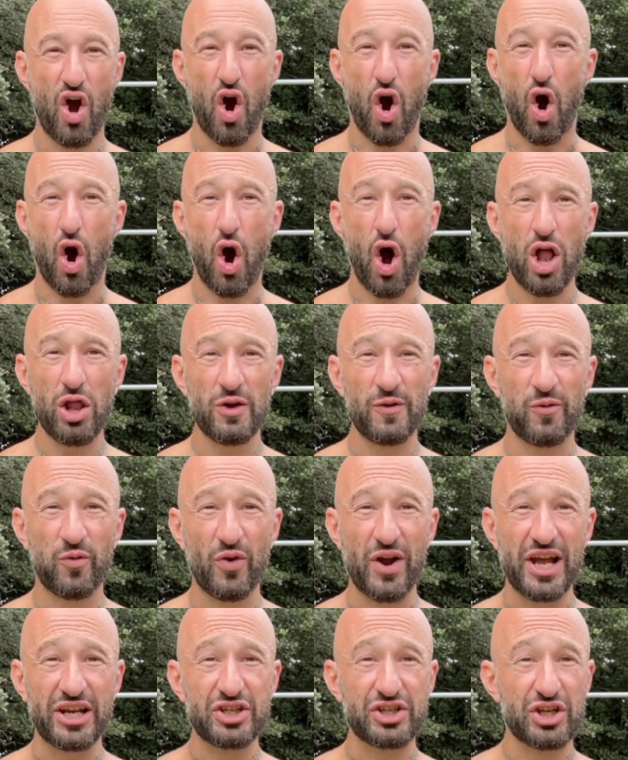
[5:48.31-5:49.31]
all of
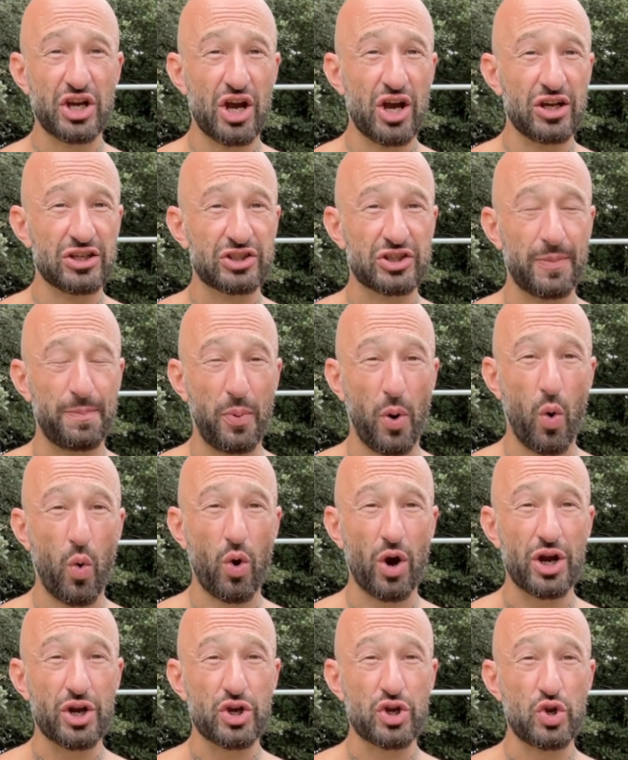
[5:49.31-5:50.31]
which
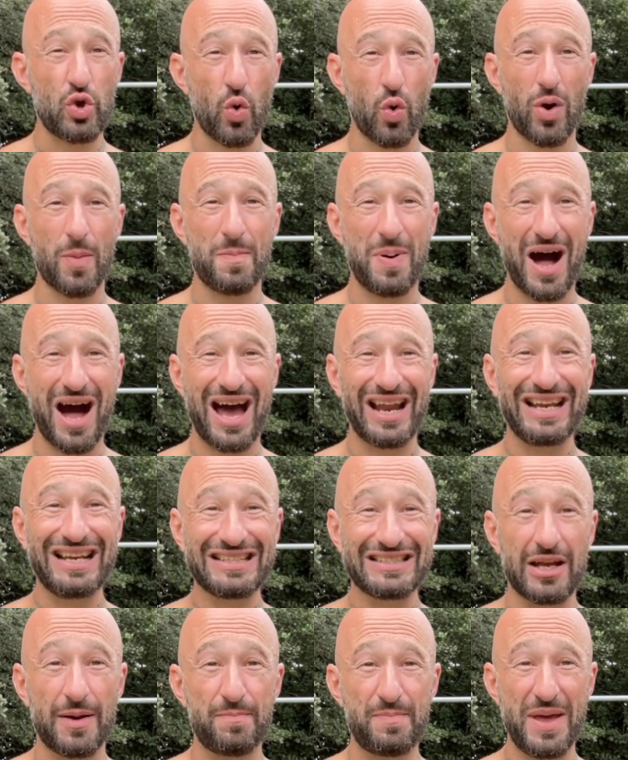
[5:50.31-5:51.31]
support your
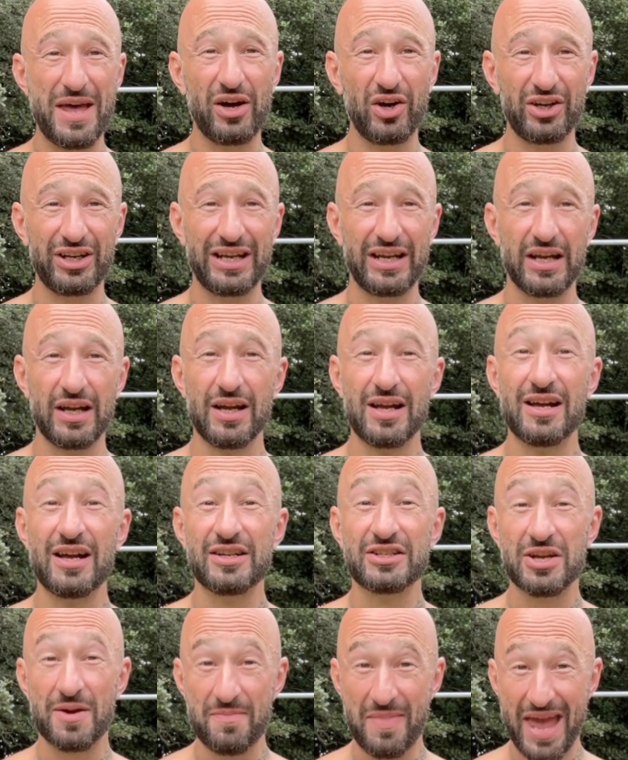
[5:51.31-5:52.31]
body's ability
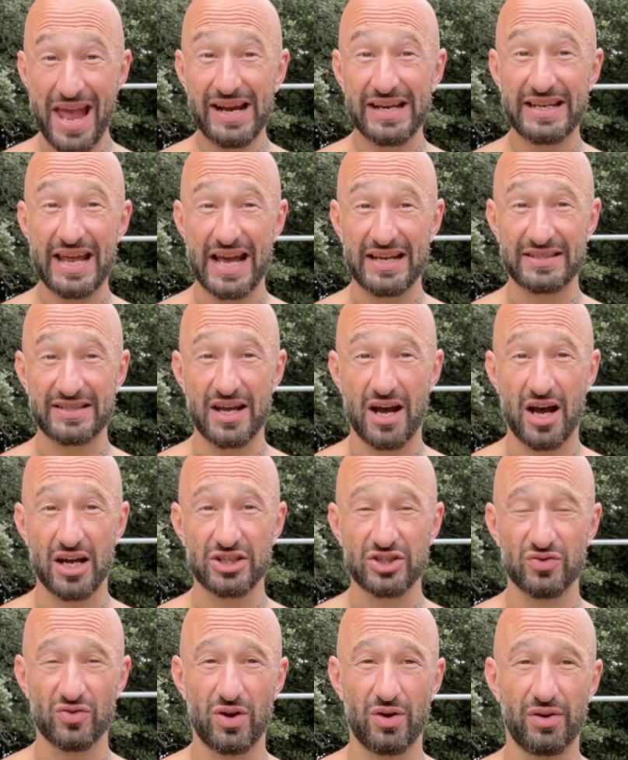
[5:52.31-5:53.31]
to make
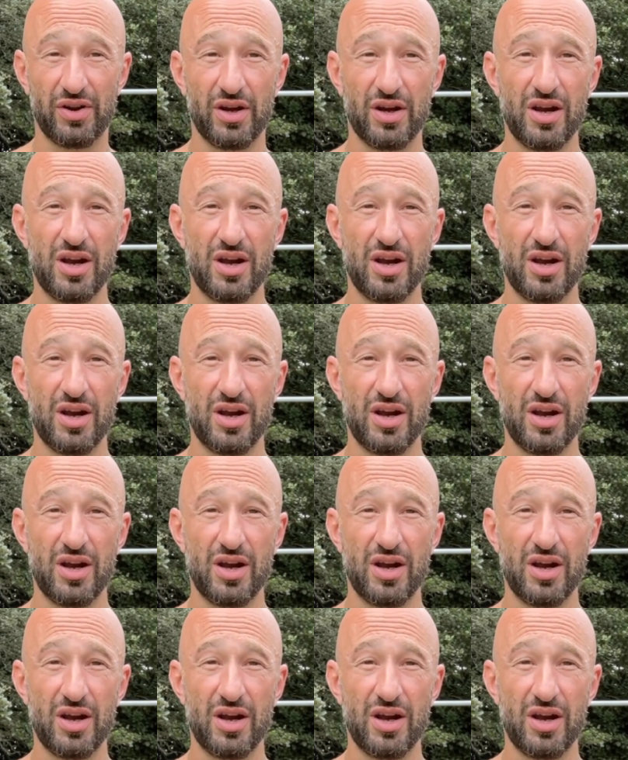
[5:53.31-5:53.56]
testosterone.